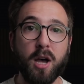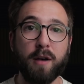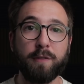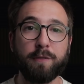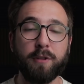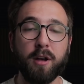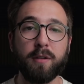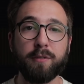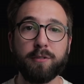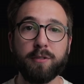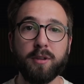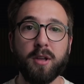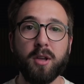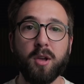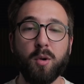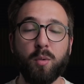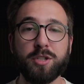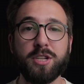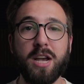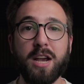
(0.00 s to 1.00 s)
off of,
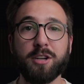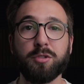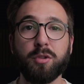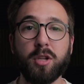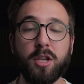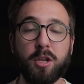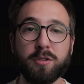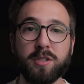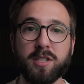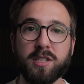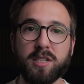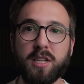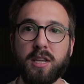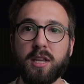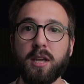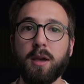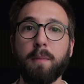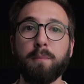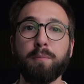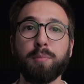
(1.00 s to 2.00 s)
which actually uses
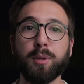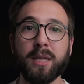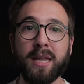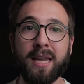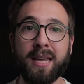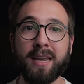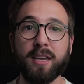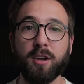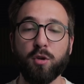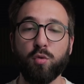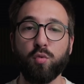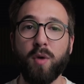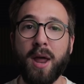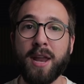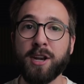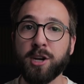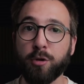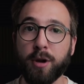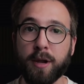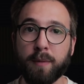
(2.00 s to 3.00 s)
the Blink
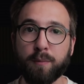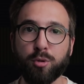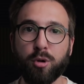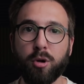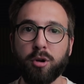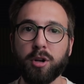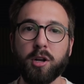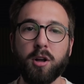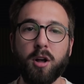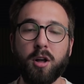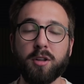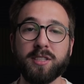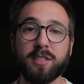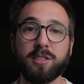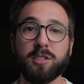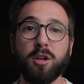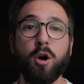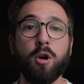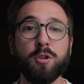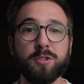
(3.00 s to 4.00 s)
rendering protocols.
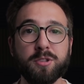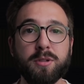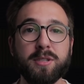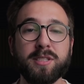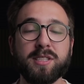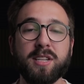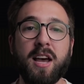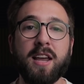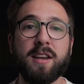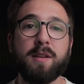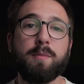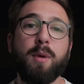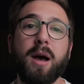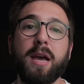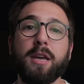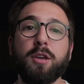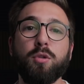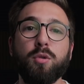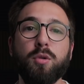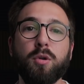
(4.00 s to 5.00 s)
It's also designed
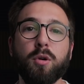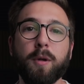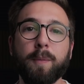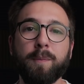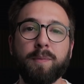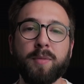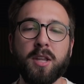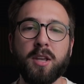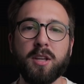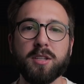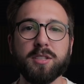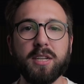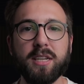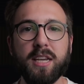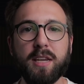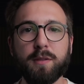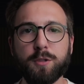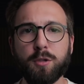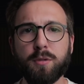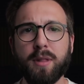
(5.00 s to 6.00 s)
by Google. So
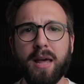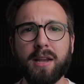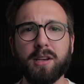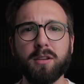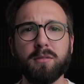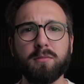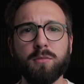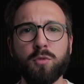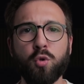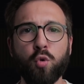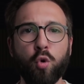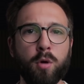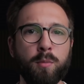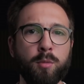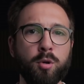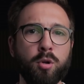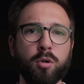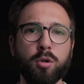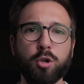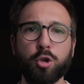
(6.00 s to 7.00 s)
it gives you that
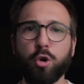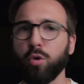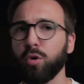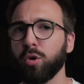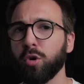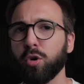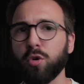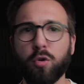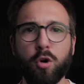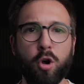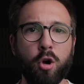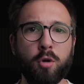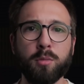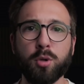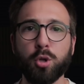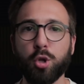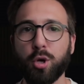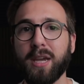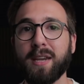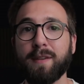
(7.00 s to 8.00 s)
normal Google Chrome
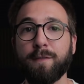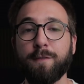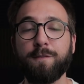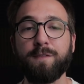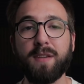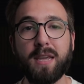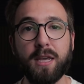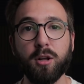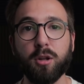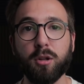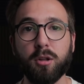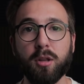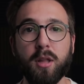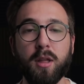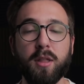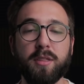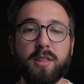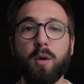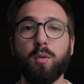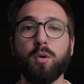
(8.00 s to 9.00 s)
look and feel
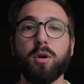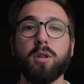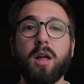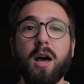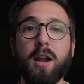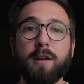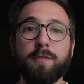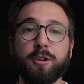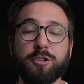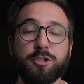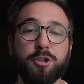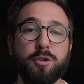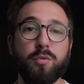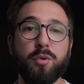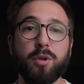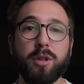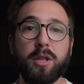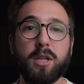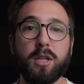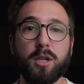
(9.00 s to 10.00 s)
that a lot of us are
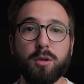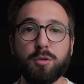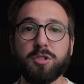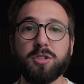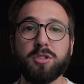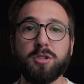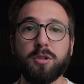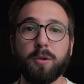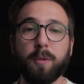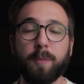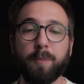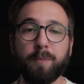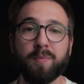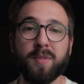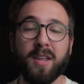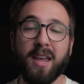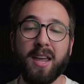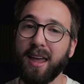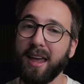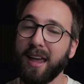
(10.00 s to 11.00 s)
really used to.
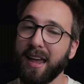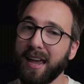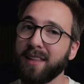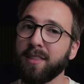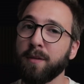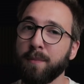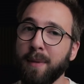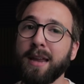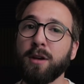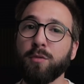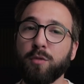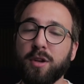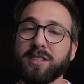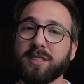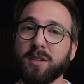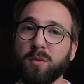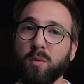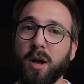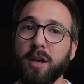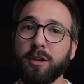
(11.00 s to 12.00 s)
And the main
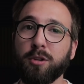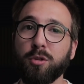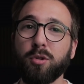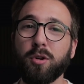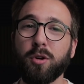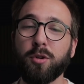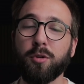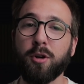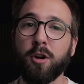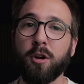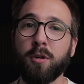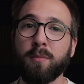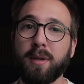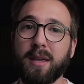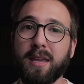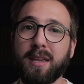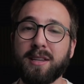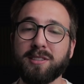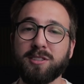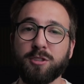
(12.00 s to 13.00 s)
reason why Google Chrome
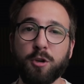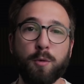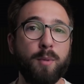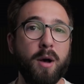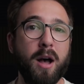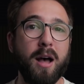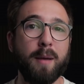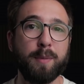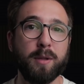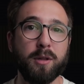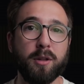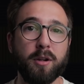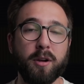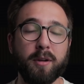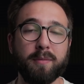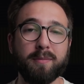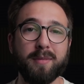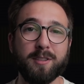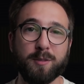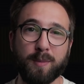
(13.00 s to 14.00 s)
is so
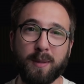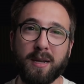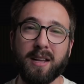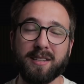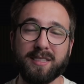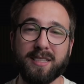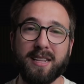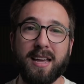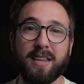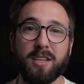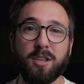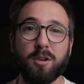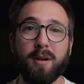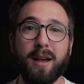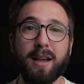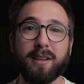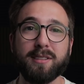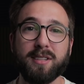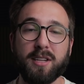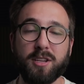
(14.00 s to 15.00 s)
popular is because of that
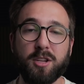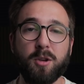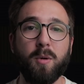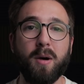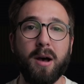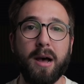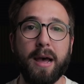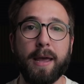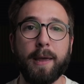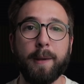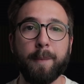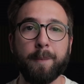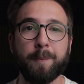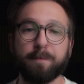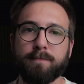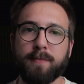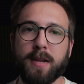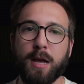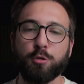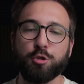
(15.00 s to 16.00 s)
UX and UI.
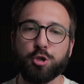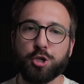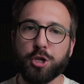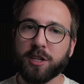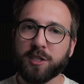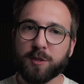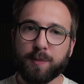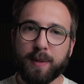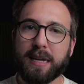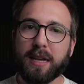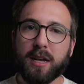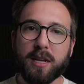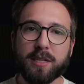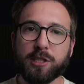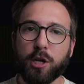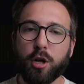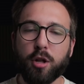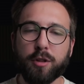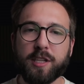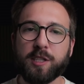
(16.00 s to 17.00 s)
Now, just
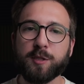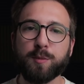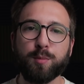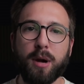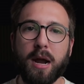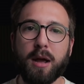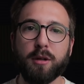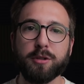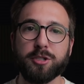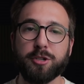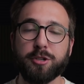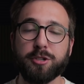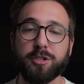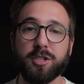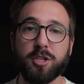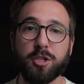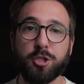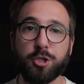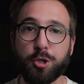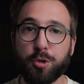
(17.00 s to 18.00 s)
because all these
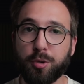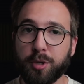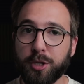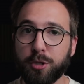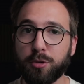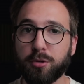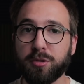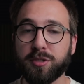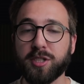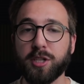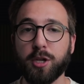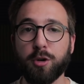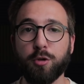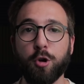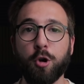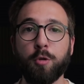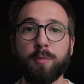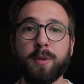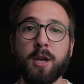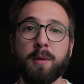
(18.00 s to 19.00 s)
browsers do use the
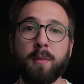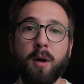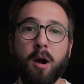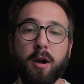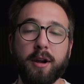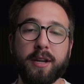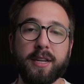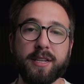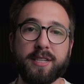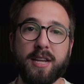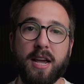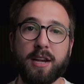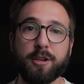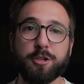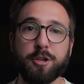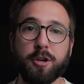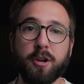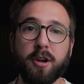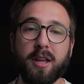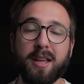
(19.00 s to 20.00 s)
Chromium
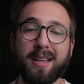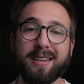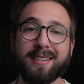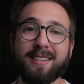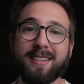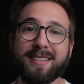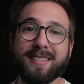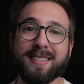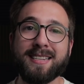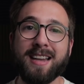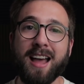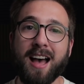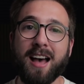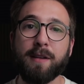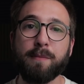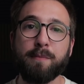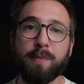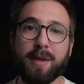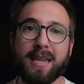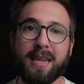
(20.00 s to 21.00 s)
architecture does
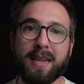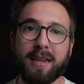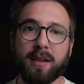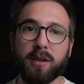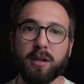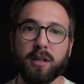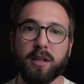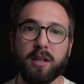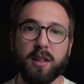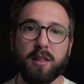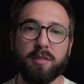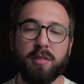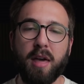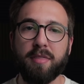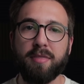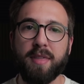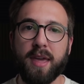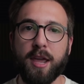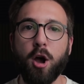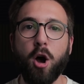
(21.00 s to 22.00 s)
not mean
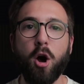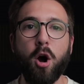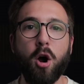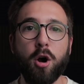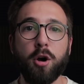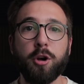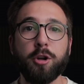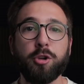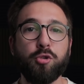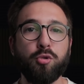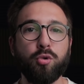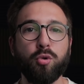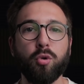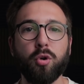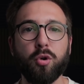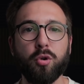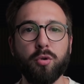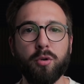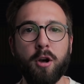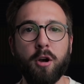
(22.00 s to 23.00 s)
that they are
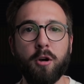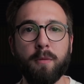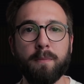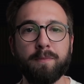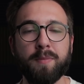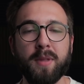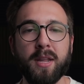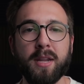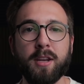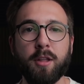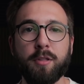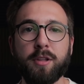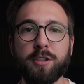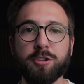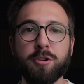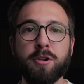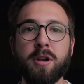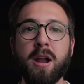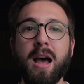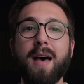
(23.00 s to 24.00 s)
Google Chrome. Now,
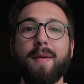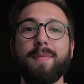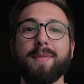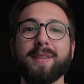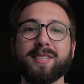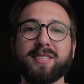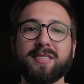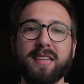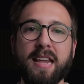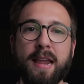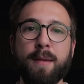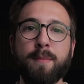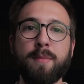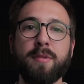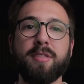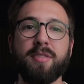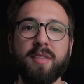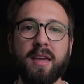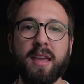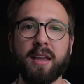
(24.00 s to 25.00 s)
these are not the
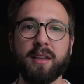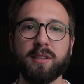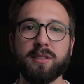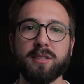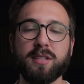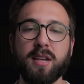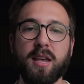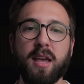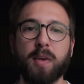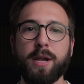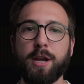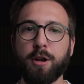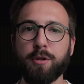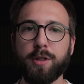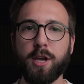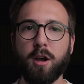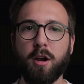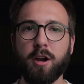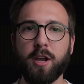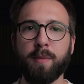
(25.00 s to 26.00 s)
same things. So I hear
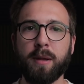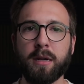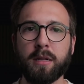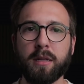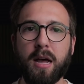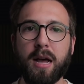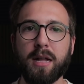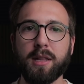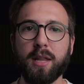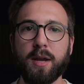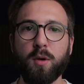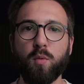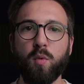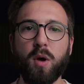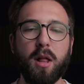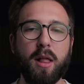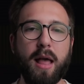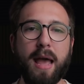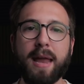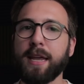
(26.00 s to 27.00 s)
the argument a lot like,
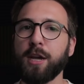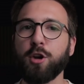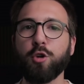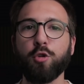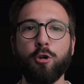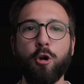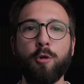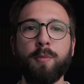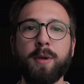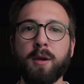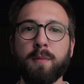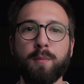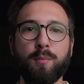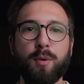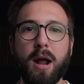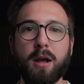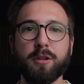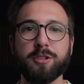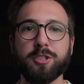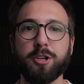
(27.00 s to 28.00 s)
well, any Chromium
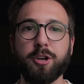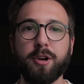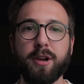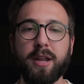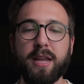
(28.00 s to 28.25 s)
browser